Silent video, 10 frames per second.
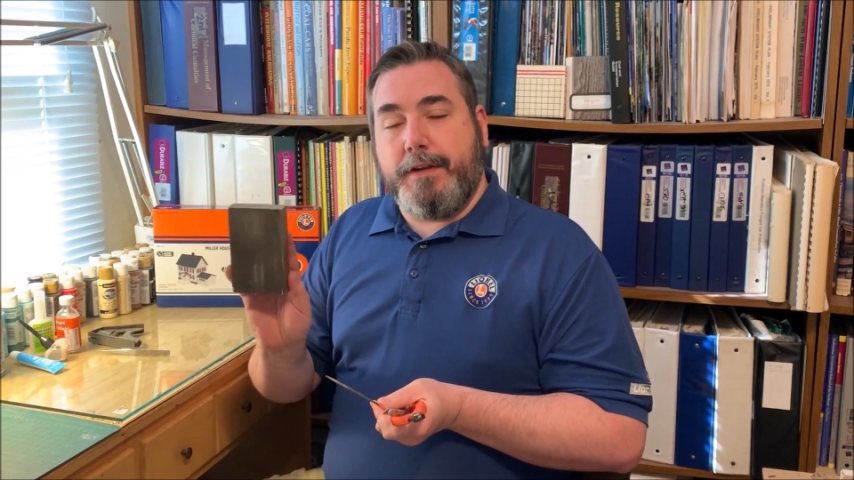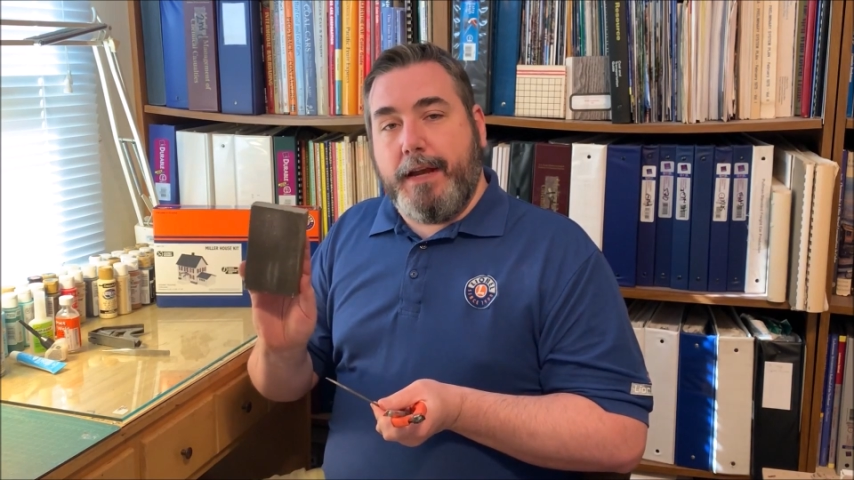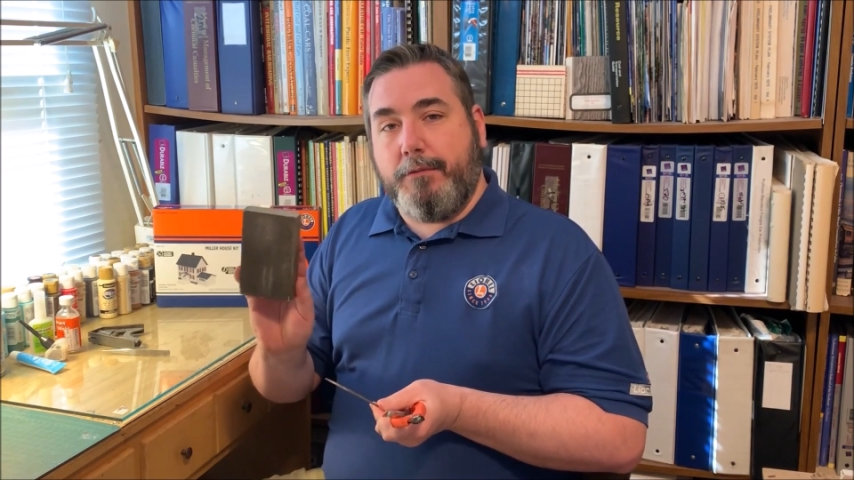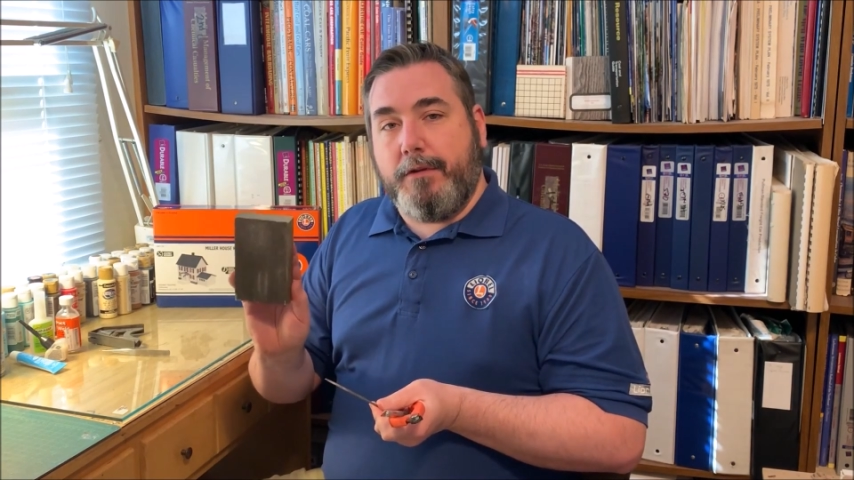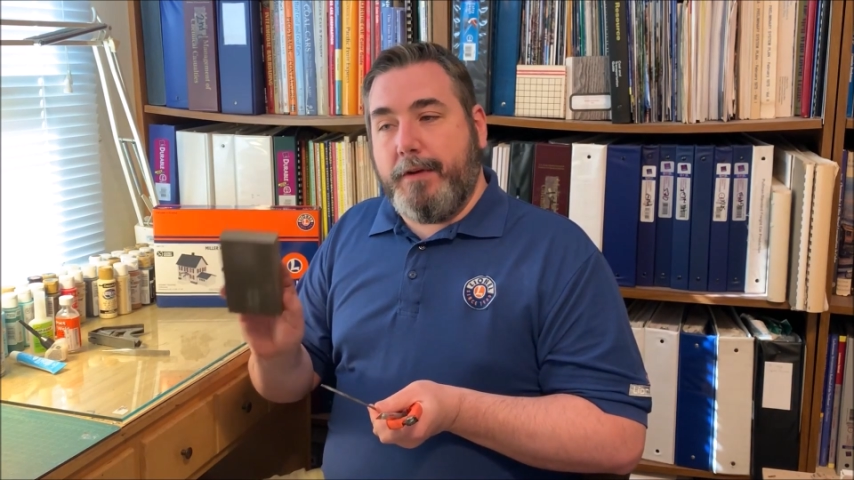to
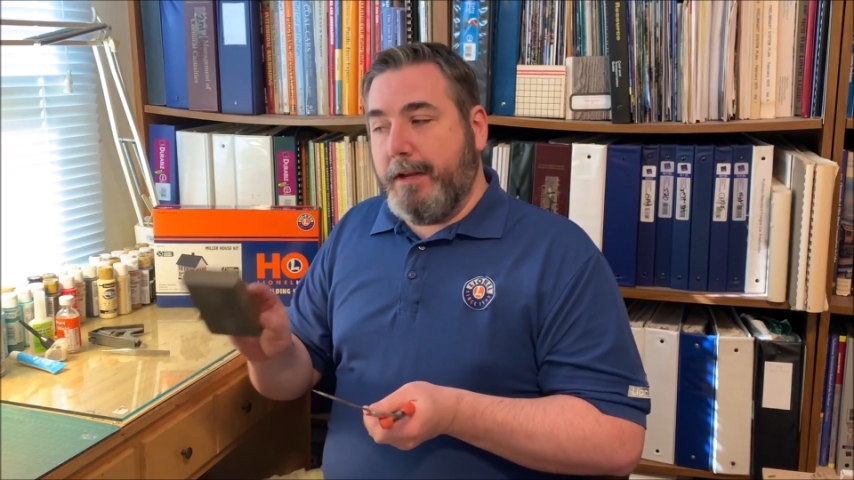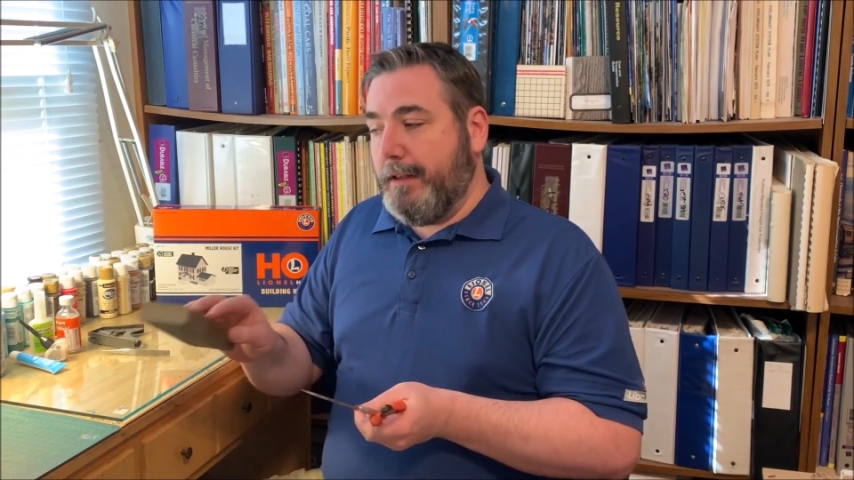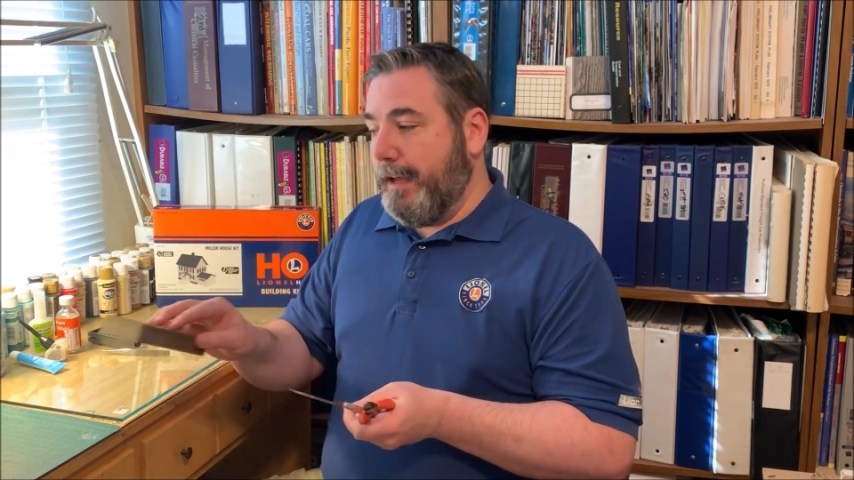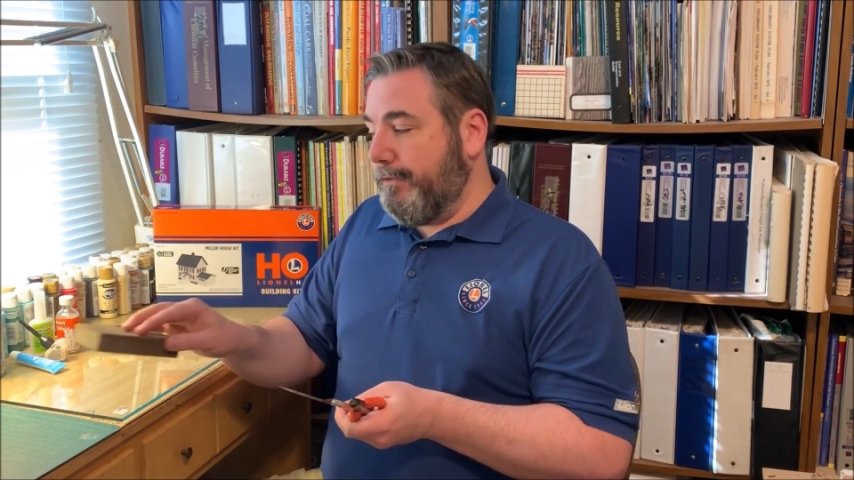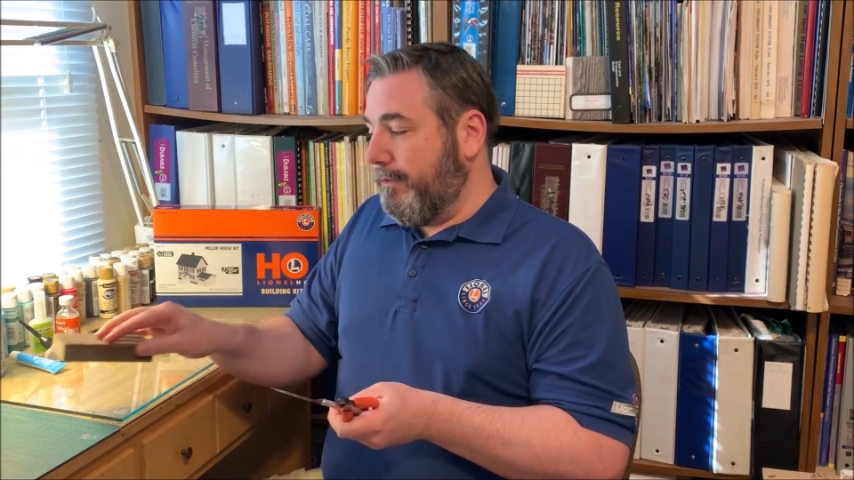get rid of any
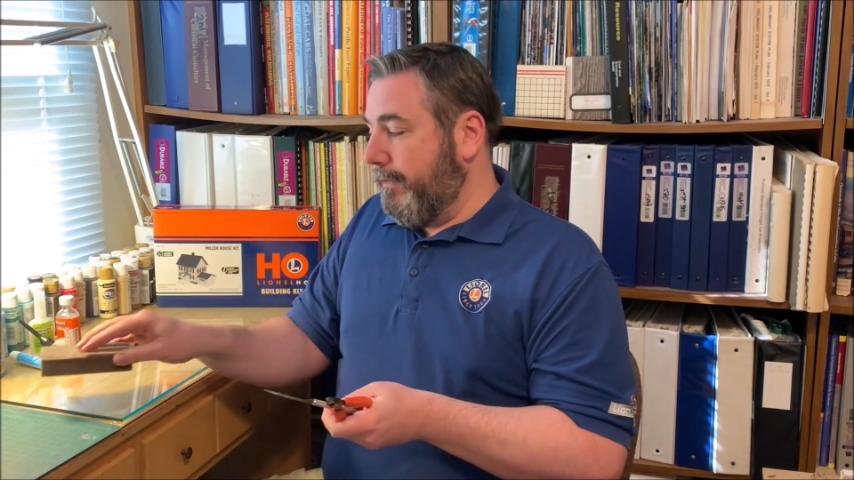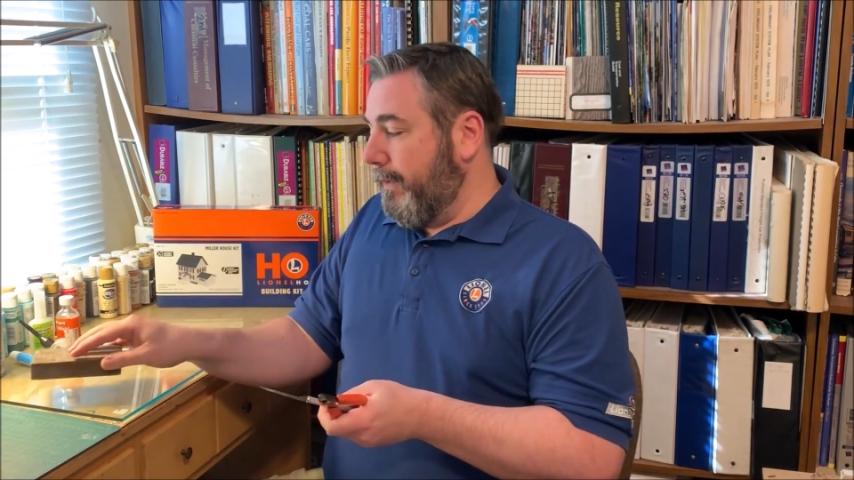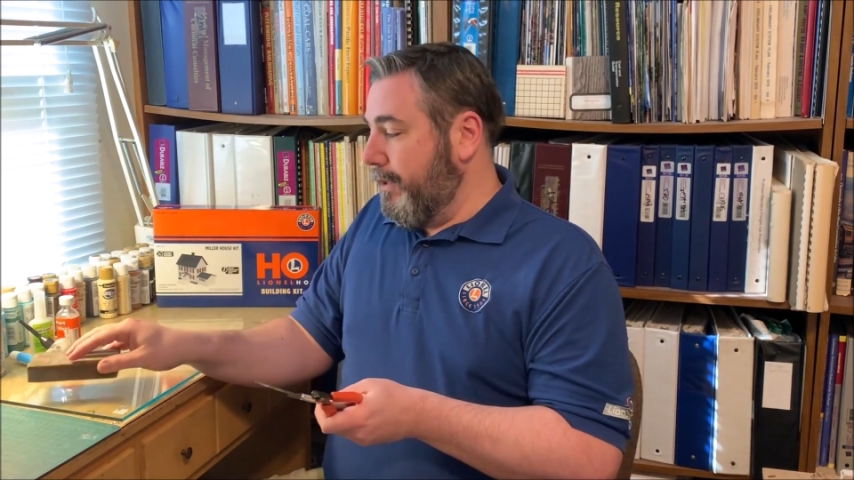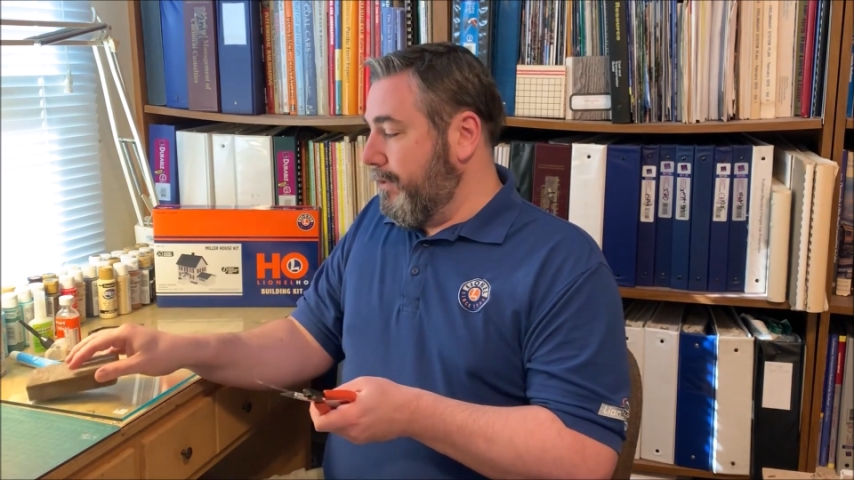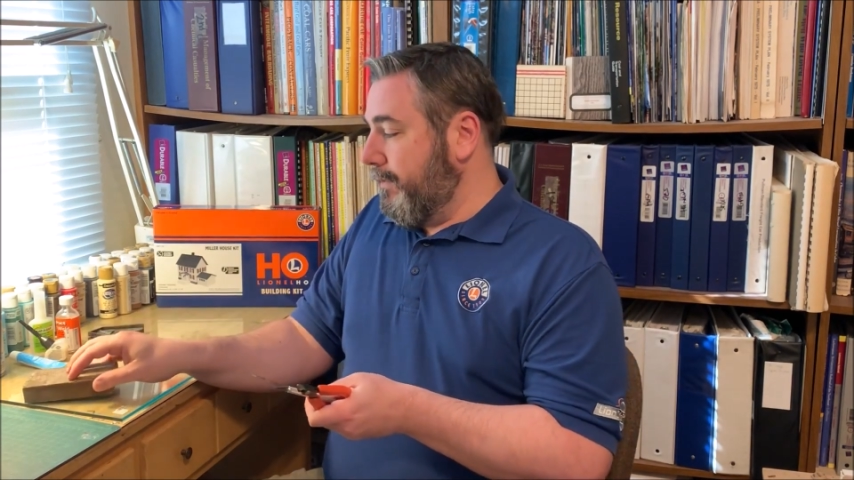last rough
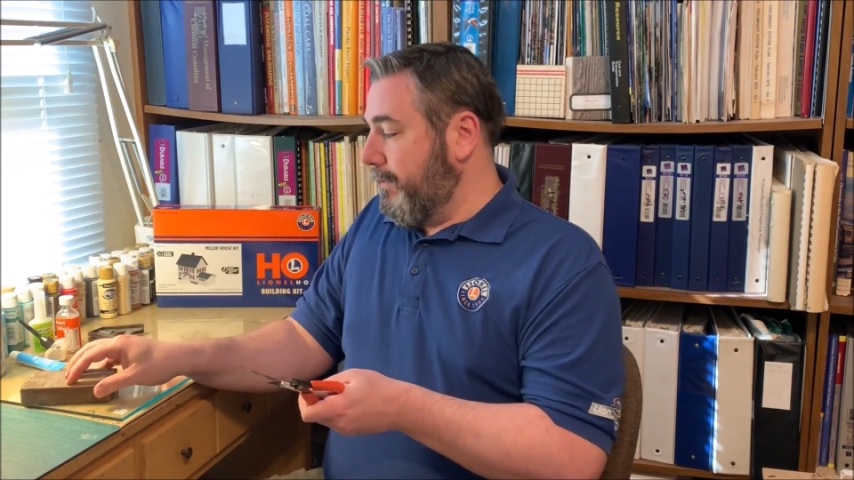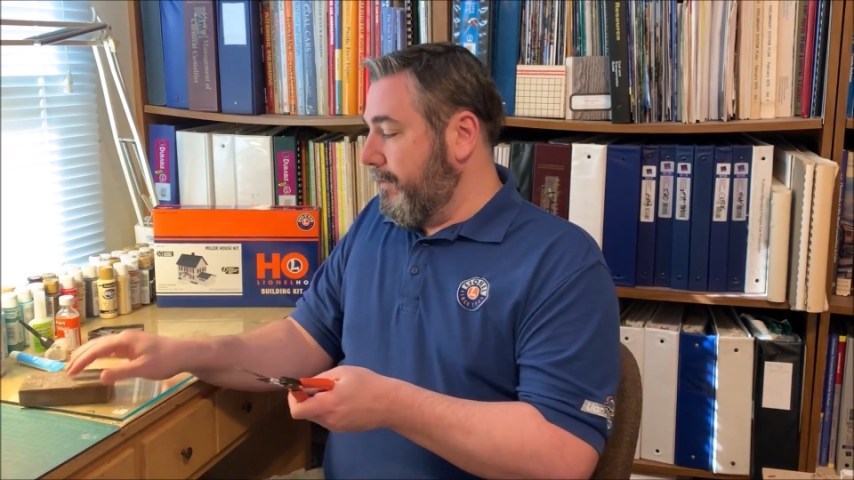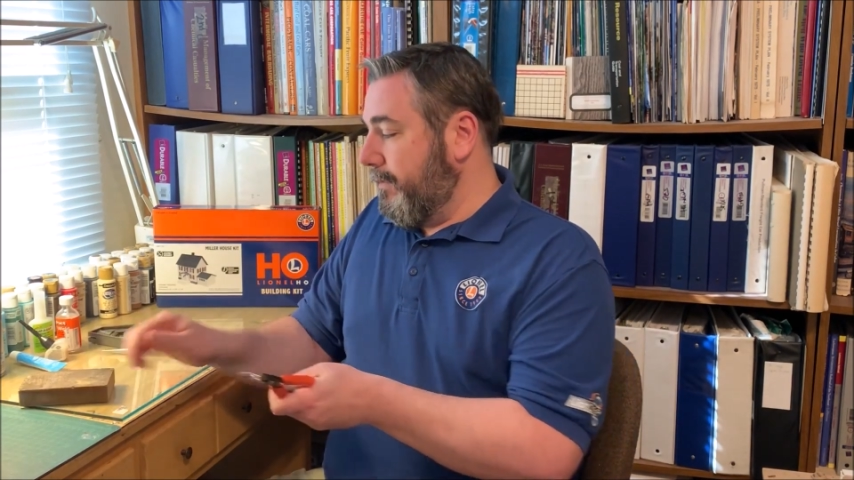edges.